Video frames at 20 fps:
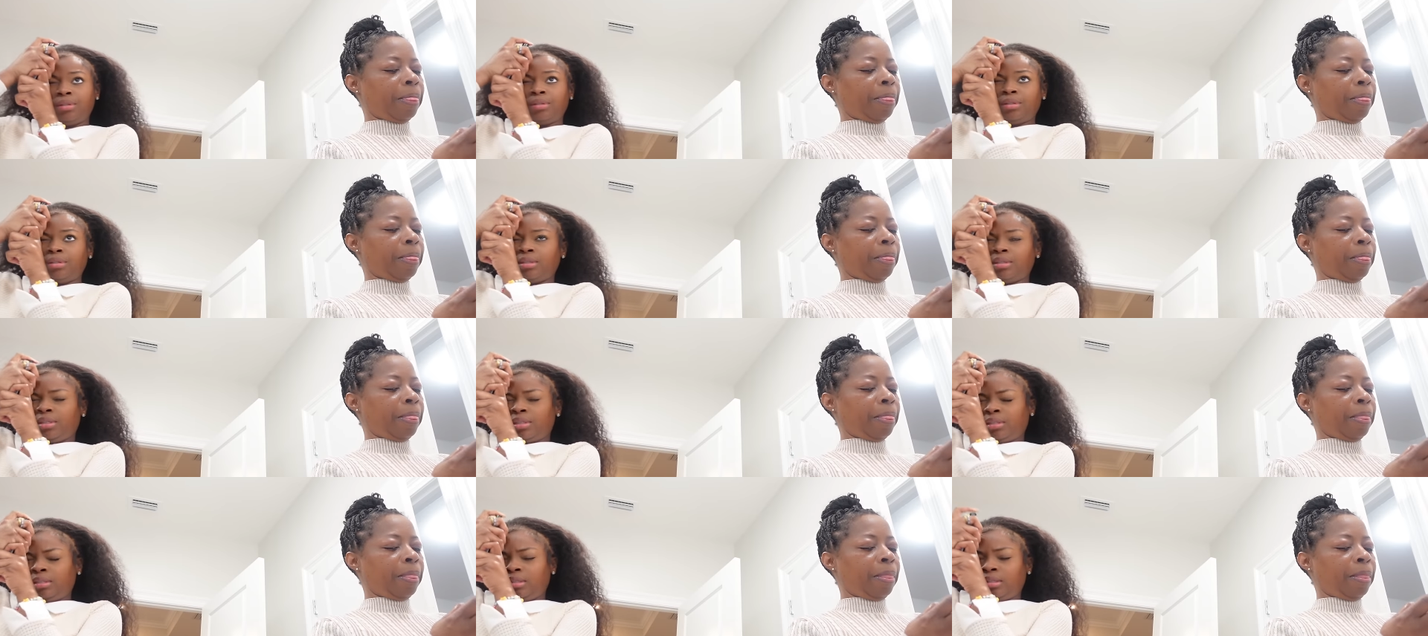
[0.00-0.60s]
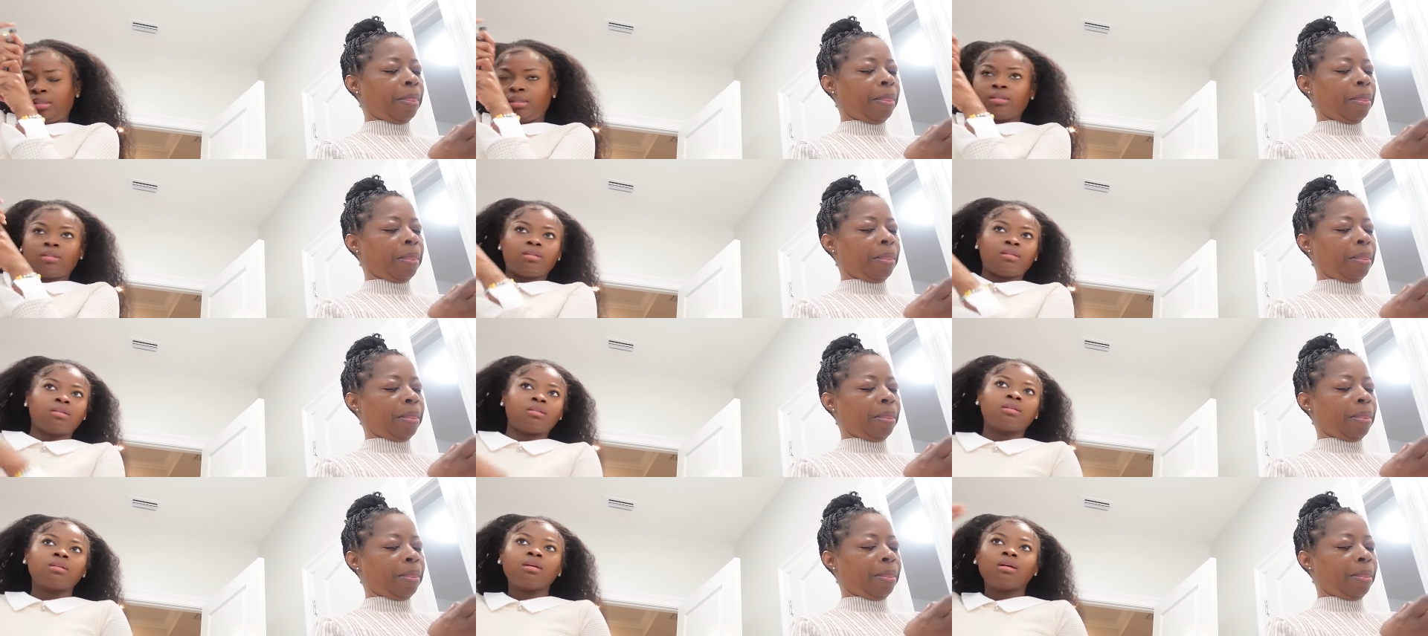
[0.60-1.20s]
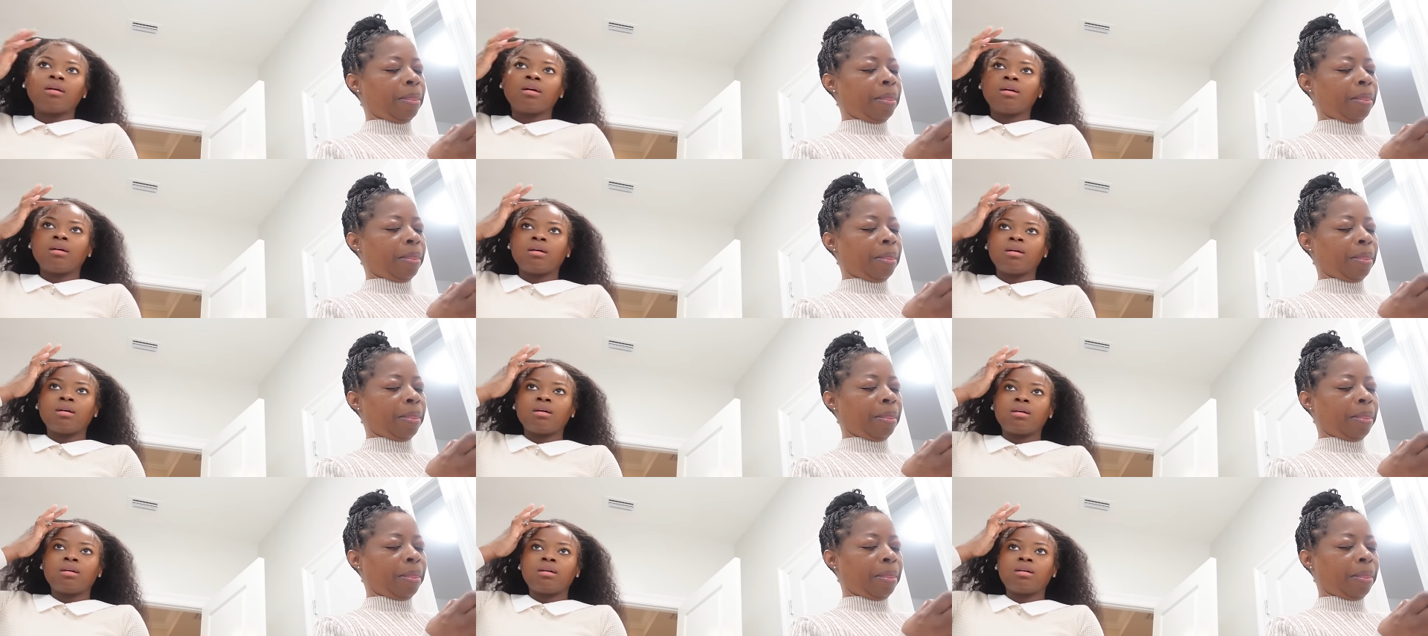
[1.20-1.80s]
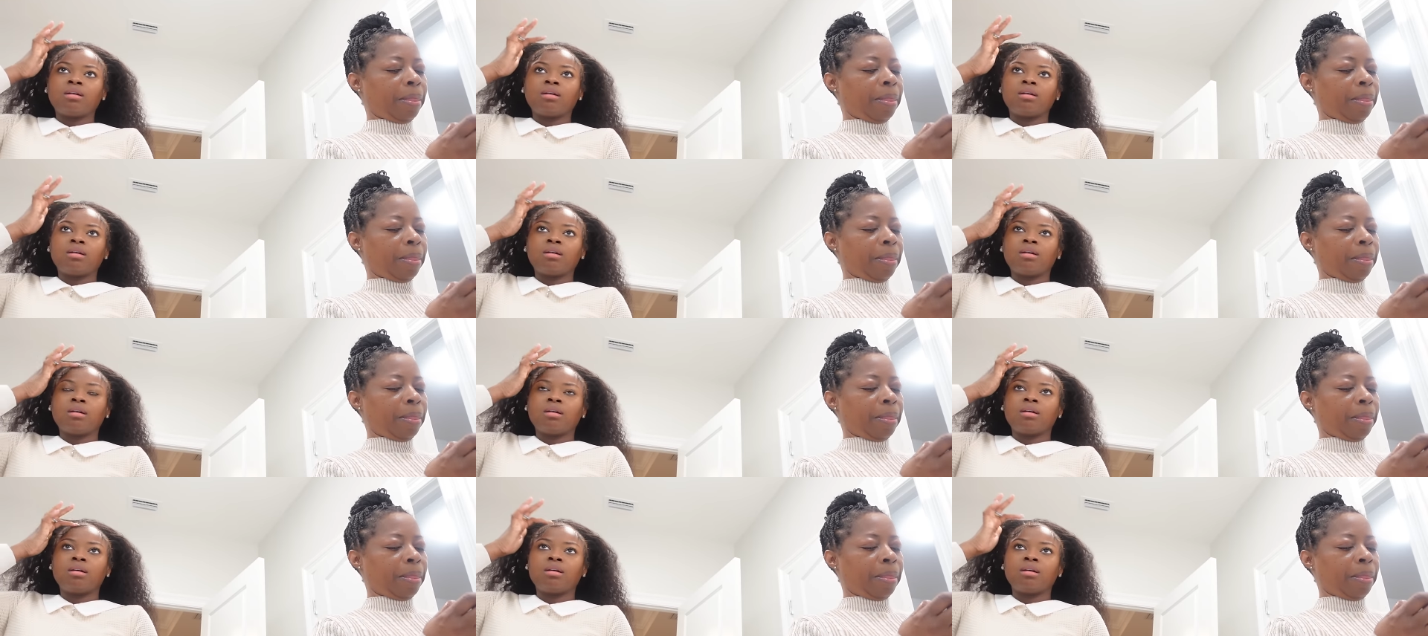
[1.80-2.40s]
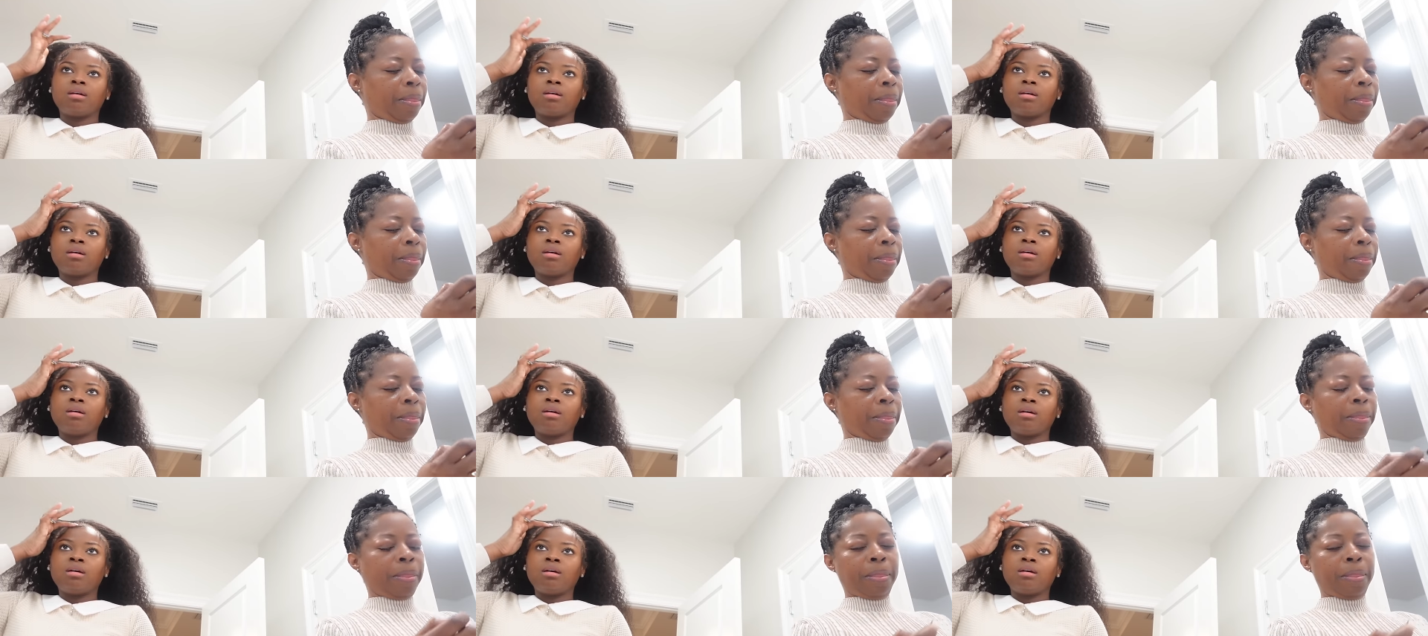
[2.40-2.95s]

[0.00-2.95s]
Nothing is said.